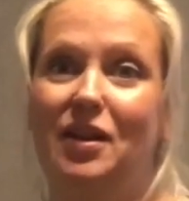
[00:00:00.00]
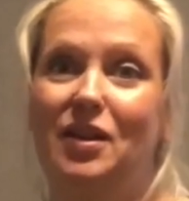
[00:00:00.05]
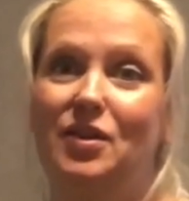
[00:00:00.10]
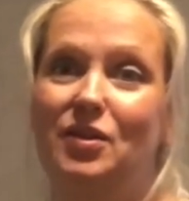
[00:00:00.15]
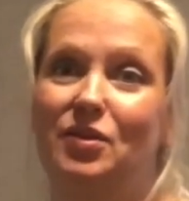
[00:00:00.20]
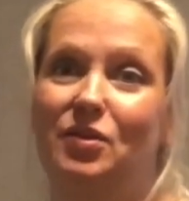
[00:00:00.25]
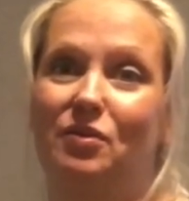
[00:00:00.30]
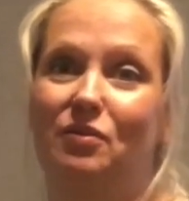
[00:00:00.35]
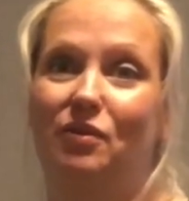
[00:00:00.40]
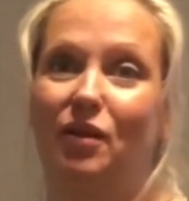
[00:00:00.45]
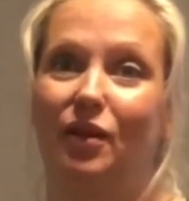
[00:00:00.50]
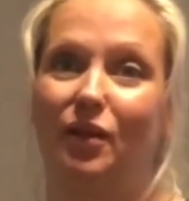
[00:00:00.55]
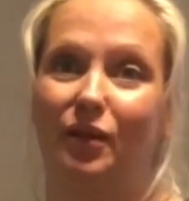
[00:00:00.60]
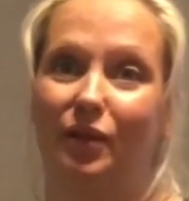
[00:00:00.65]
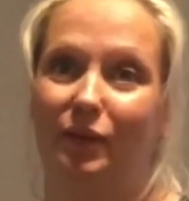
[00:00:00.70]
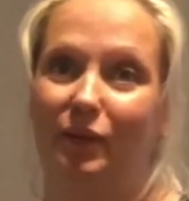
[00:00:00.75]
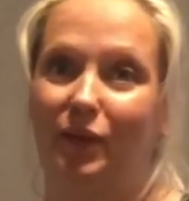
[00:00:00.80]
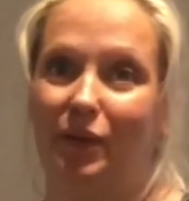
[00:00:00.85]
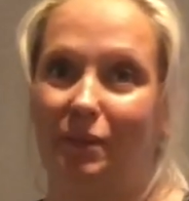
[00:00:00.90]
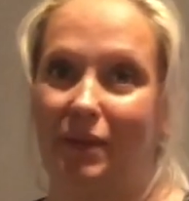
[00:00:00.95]
scroll
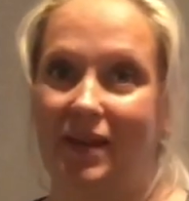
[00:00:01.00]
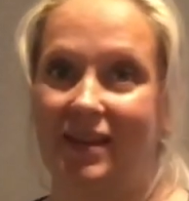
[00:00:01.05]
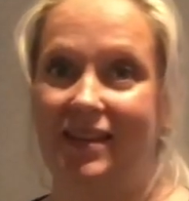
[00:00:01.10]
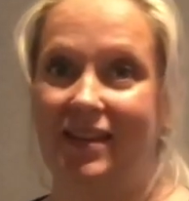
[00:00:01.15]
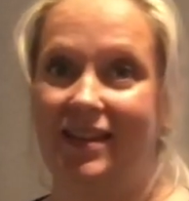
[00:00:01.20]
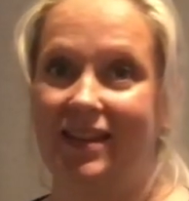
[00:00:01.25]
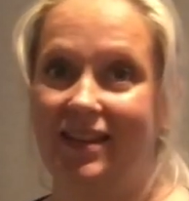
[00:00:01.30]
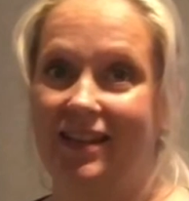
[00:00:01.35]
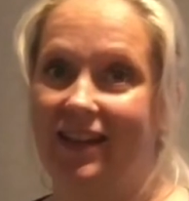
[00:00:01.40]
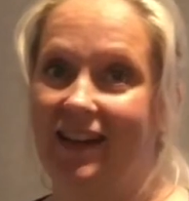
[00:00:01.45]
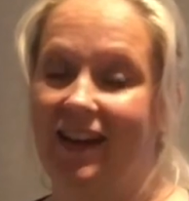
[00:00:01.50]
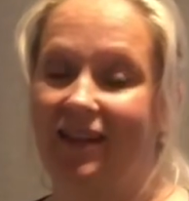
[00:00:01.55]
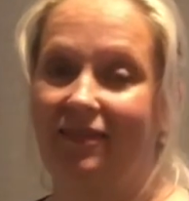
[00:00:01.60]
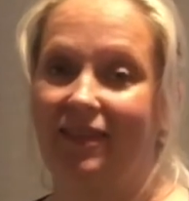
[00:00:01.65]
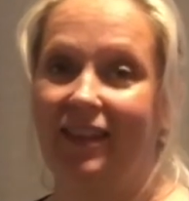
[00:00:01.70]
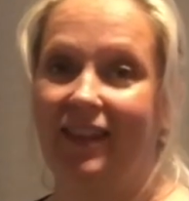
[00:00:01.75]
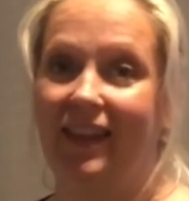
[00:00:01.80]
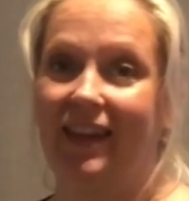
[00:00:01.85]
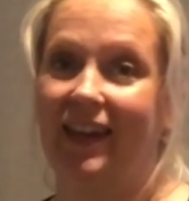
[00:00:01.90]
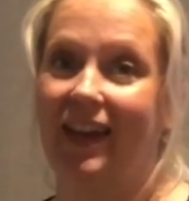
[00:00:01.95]
through the messages and
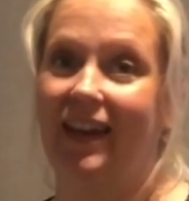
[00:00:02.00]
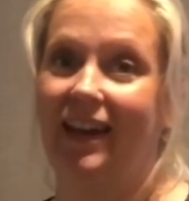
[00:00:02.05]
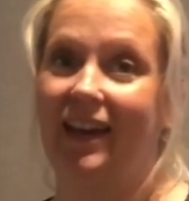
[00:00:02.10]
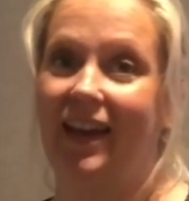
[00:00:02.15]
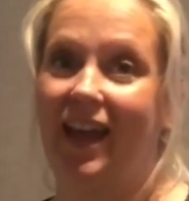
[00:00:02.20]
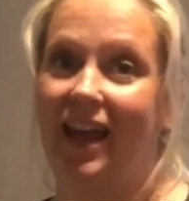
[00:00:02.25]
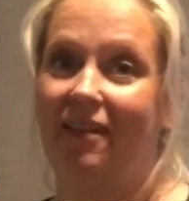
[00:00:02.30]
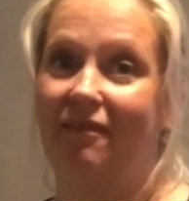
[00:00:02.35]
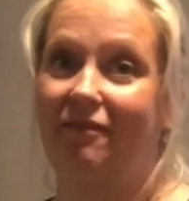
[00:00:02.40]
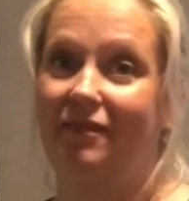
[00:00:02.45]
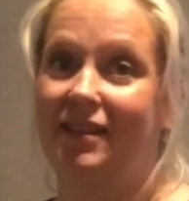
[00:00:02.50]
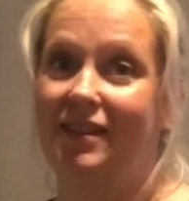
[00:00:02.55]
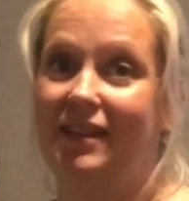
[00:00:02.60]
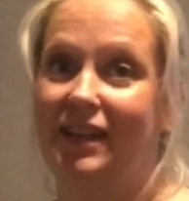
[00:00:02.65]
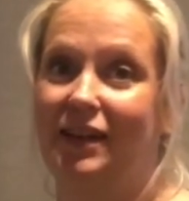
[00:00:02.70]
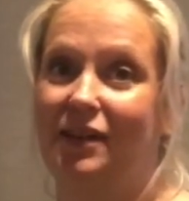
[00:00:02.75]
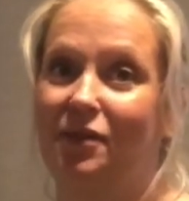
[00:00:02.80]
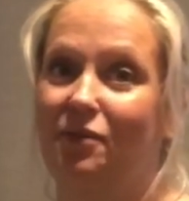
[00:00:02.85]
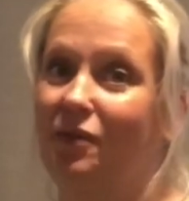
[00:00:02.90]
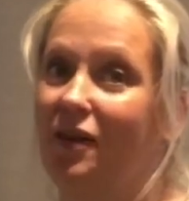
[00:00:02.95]
everything, and every
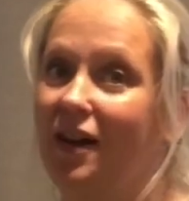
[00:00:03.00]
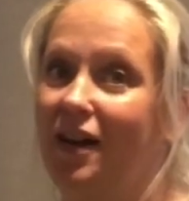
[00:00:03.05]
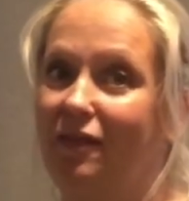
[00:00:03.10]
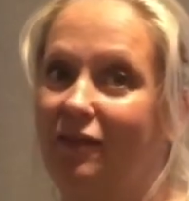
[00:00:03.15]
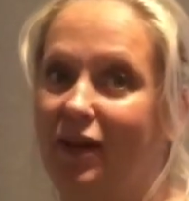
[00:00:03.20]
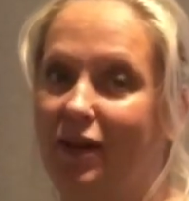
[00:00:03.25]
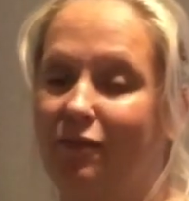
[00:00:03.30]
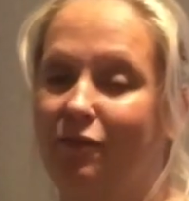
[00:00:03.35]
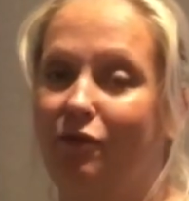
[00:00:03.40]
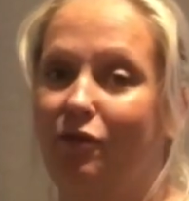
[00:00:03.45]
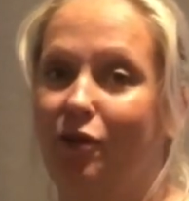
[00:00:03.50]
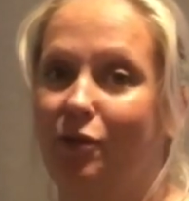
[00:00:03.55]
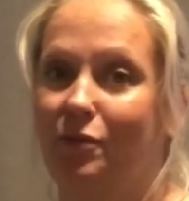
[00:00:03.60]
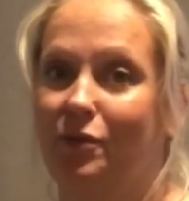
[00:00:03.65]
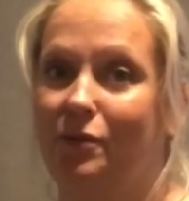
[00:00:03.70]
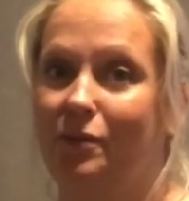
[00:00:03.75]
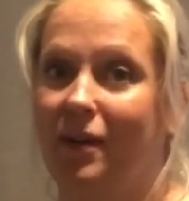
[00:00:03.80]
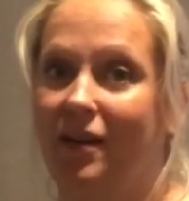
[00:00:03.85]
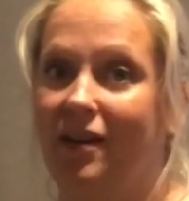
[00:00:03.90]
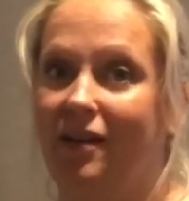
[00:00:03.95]
single one of them
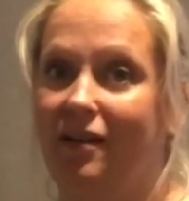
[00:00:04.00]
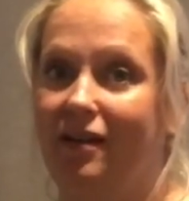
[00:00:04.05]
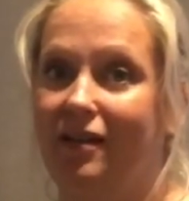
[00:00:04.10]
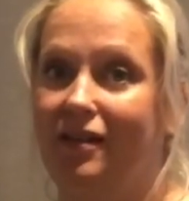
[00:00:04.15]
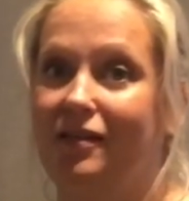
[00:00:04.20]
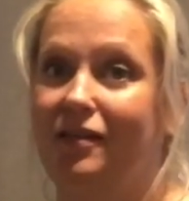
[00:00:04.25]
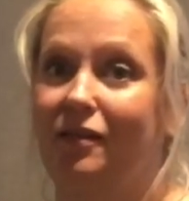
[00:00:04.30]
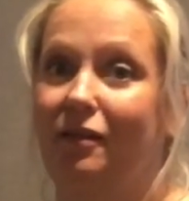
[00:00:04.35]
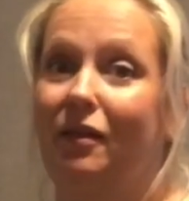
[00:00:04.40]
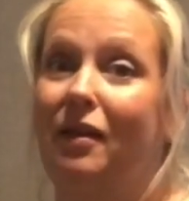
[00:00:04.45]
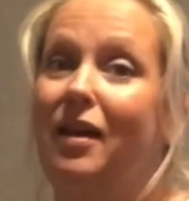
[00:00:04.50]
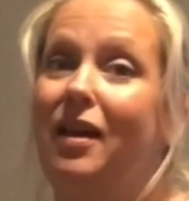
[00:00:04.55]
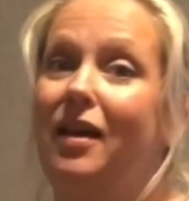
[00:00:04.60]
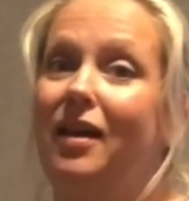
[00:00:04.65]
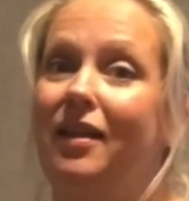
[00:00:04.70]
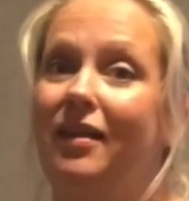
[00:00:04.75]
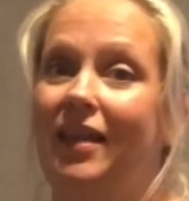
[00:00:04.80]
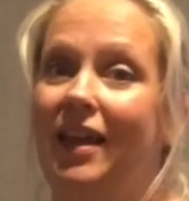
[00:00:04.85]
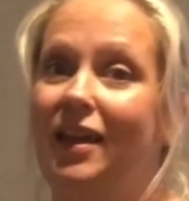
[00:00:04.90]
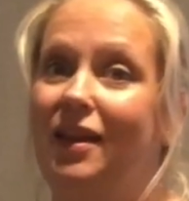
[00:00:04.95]
warms my heart. So
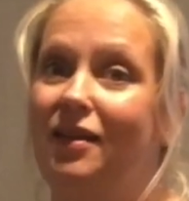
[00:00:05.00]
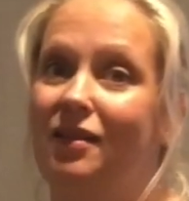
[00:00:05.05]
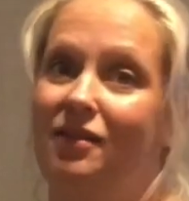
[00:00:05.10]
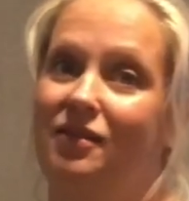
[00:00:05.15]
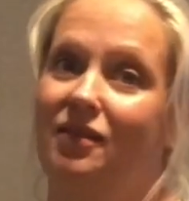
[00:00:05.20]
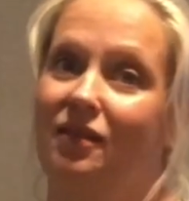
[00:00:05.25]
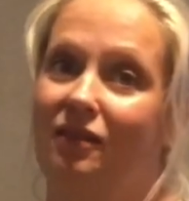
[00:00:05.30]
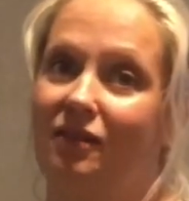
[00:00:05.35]
thank you so